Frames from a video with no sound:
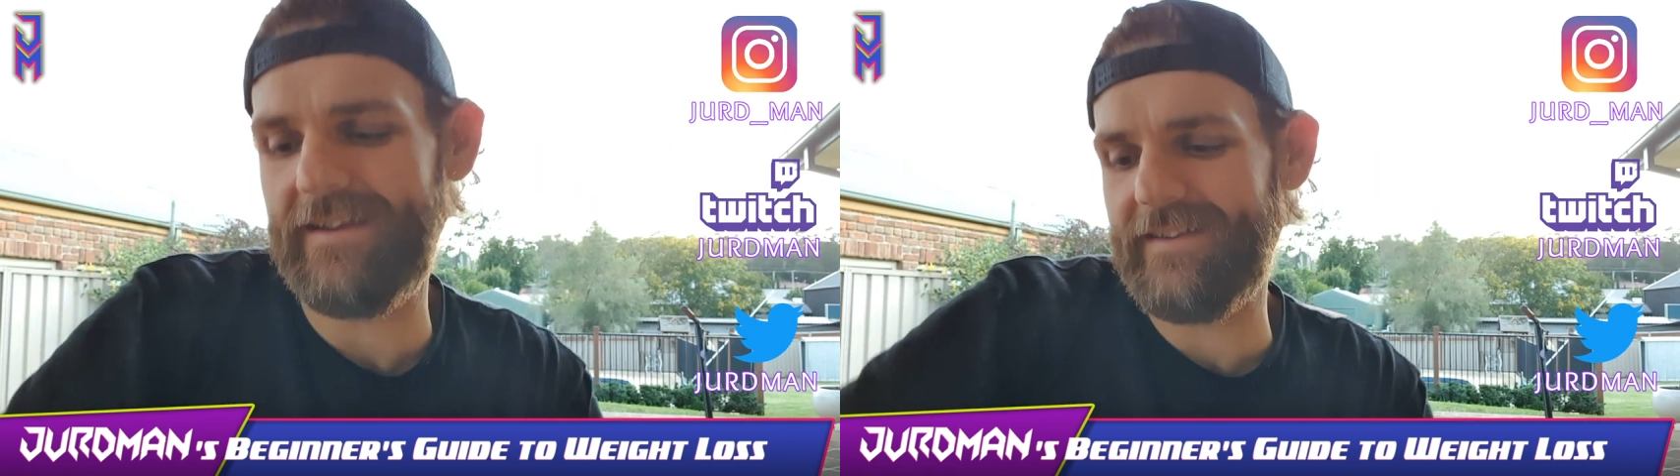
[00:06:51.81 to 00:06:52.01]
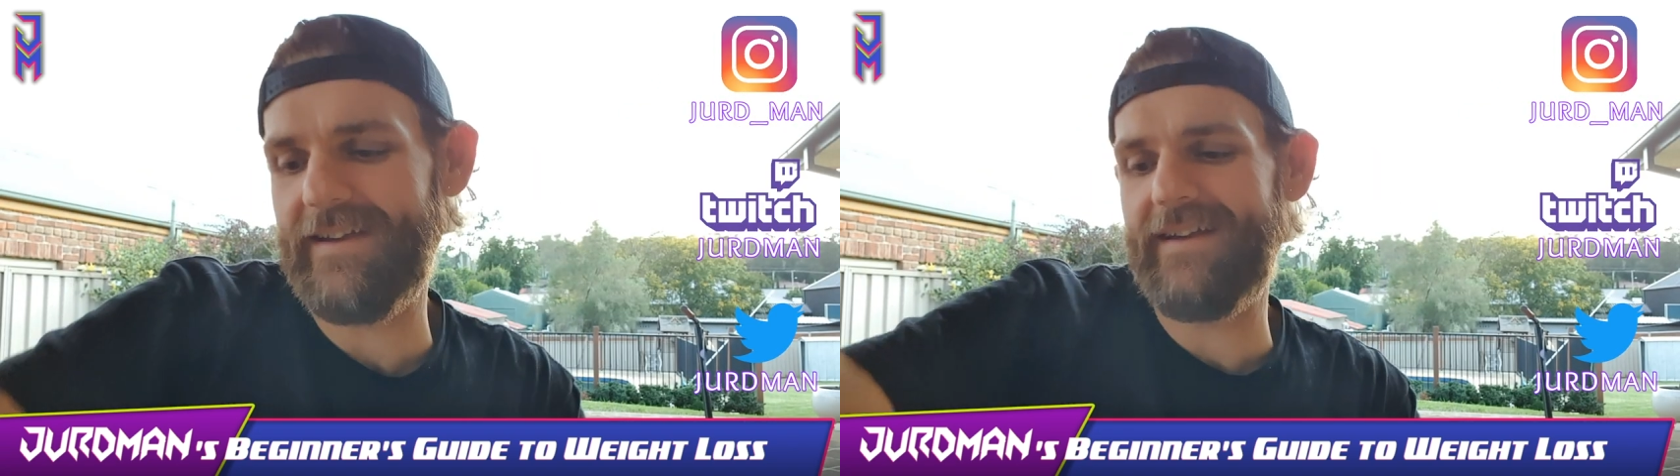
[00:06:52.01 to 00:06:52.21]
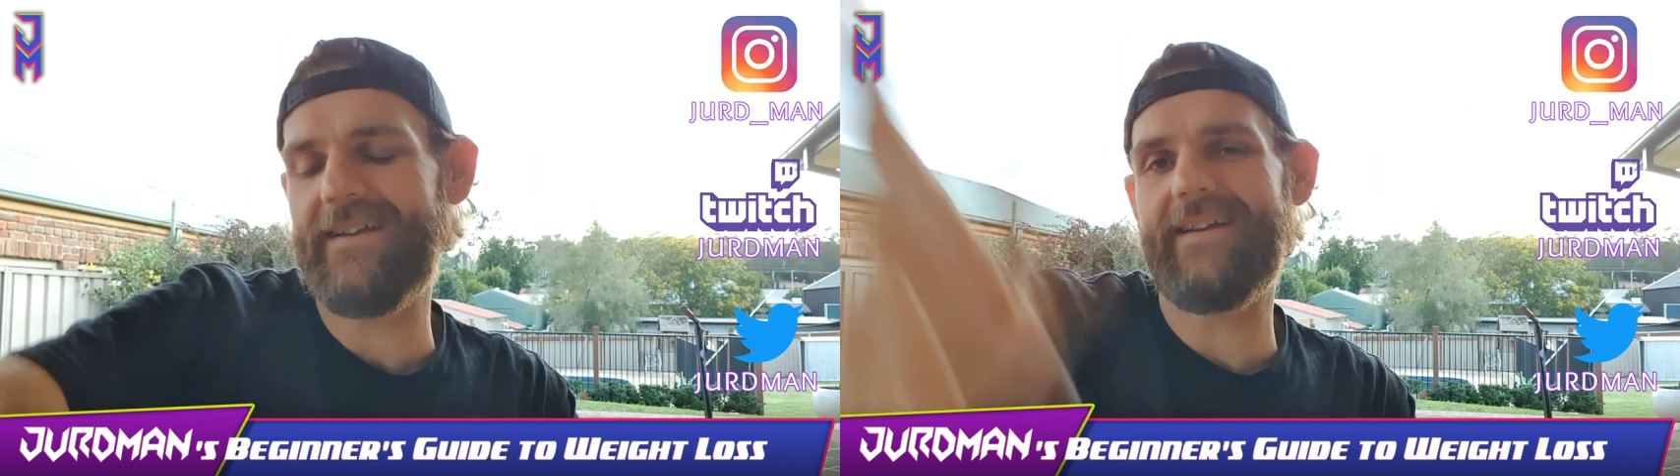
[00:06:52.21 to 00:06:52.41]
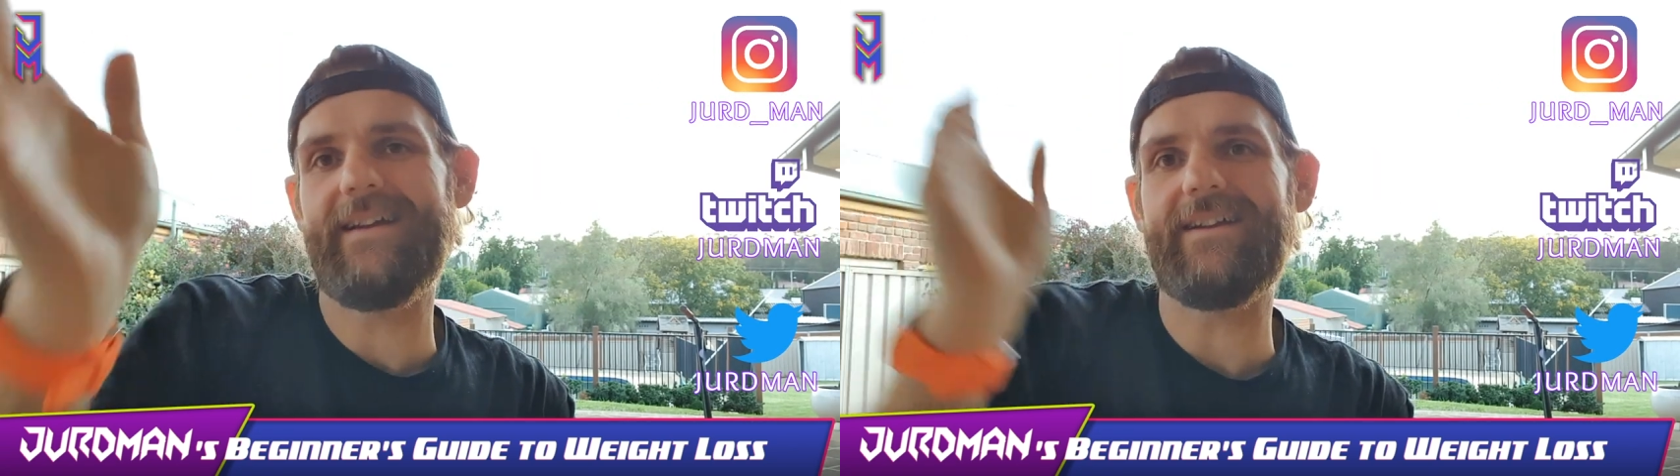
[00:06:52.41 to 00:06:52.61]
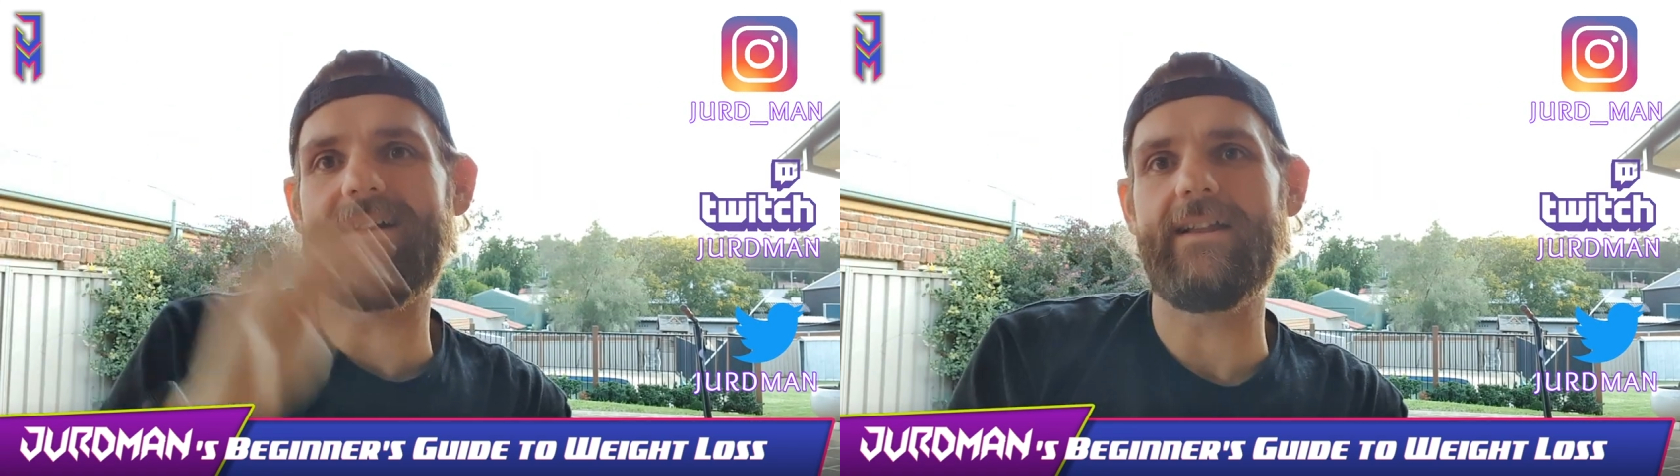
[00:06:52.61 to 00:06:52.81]
See? I've
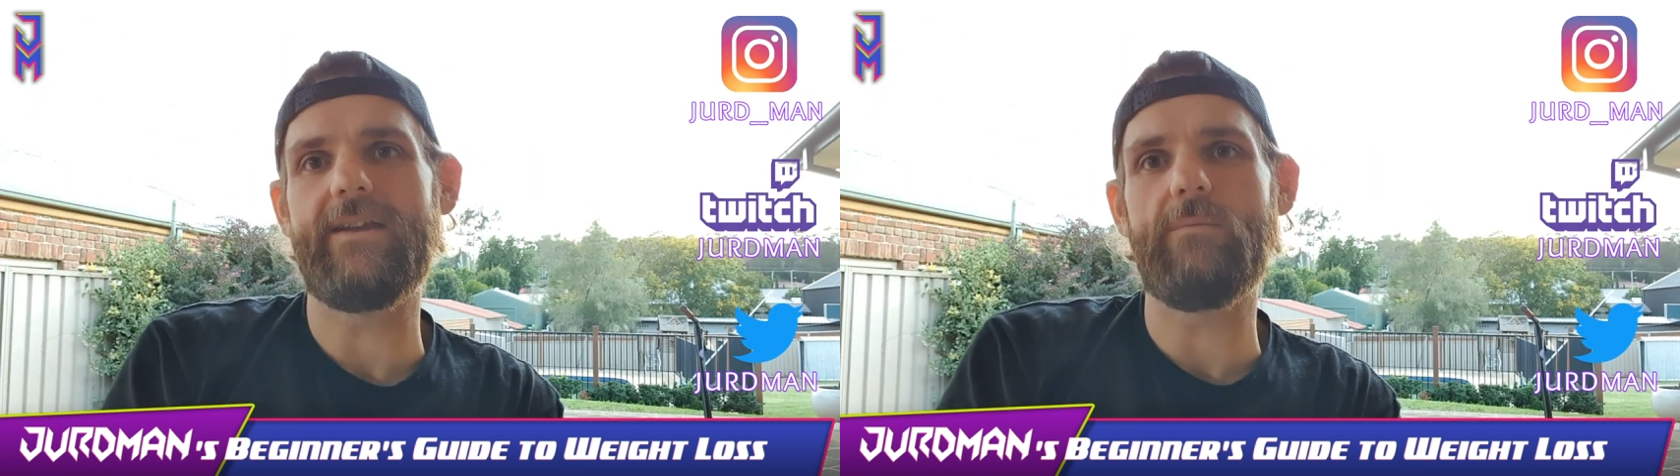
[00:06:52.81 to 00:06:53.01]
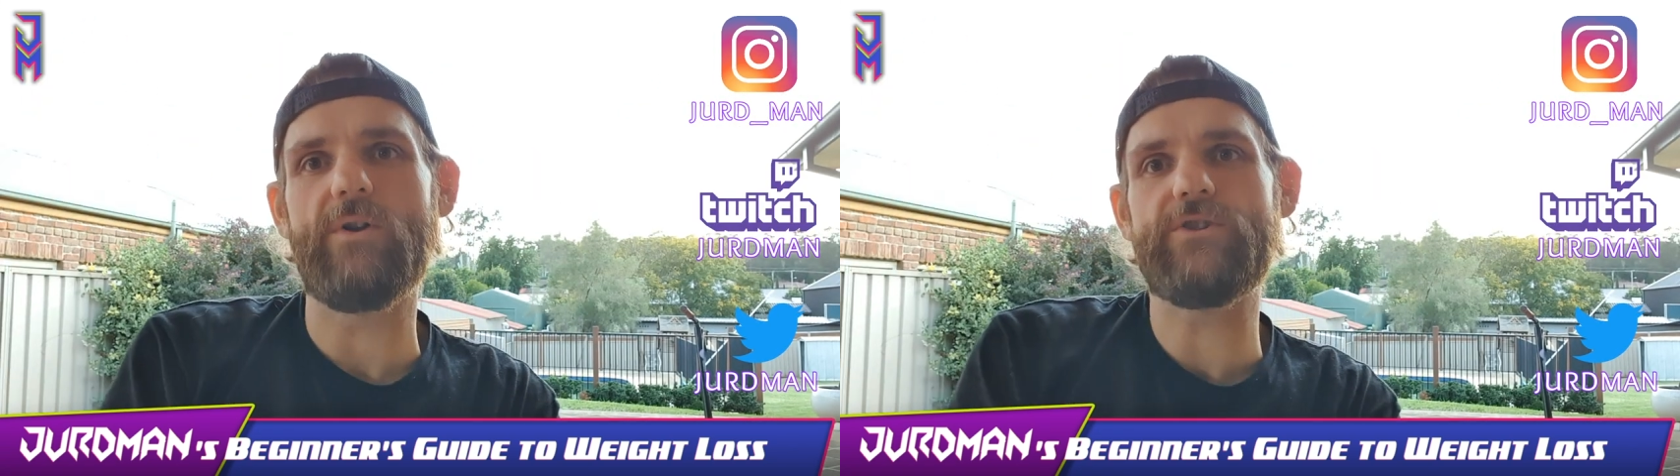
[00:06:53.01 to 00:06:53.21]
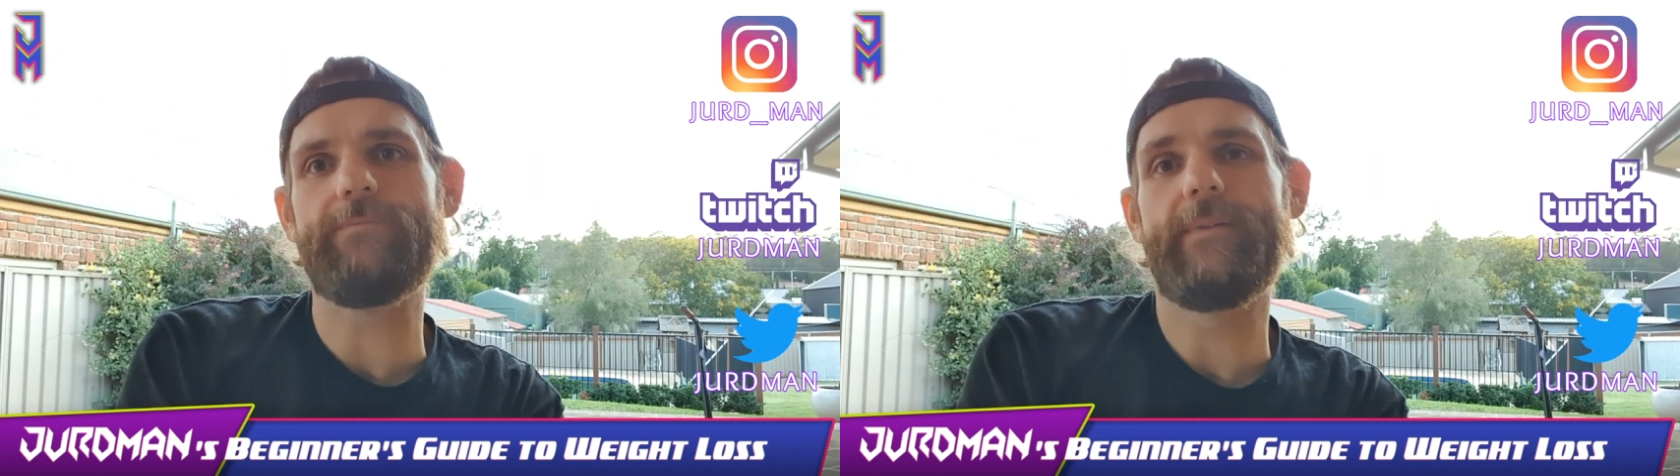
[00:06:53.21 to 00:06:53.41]
got to clean the watch.